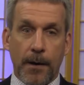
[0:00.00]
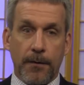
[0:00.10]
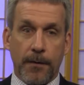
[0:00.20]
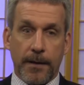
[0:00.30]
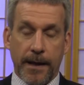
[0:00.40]
that,
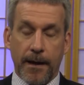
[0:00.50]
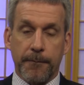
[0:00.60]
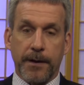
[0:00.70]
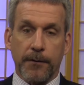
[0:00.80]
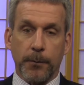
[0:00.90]
yeah,
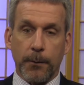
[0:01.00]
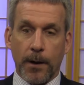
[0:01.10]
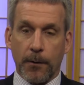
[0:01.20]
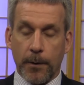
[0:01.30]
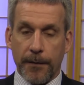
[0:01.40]
because we
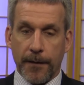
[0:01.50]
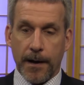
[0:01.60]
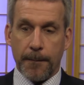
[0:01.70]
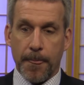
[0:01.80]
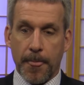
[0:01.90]
work with
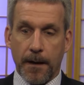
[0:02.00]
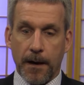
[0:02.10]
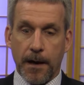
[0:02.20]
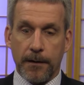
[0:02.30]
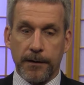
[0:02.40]

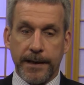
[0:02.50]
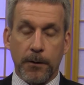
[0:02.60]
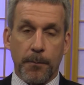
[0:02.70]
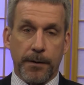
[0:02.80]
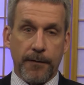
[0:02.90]

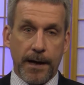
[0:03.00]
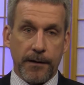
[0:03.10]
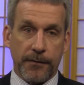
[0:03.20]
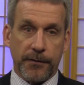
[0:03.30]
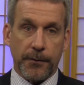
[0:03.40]
legal
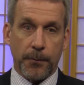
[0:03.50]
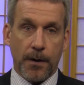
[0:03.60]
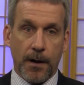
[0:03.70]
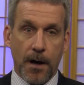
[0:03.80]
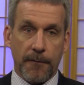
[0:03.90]
providers to
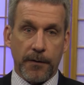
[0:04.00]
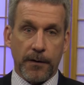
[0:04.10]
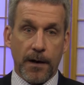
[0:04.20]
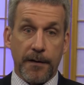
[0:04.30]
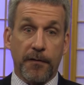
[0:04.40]

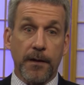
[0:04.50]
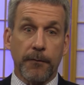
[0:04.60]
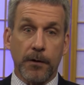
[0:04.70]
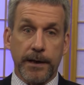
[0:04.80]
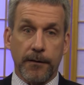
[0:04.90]
offer
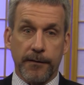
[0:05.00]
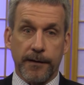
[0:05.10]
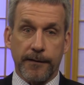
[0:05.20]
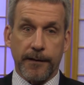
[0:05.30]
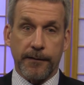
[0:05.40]
civil legal
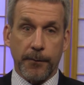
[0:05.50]
assistance.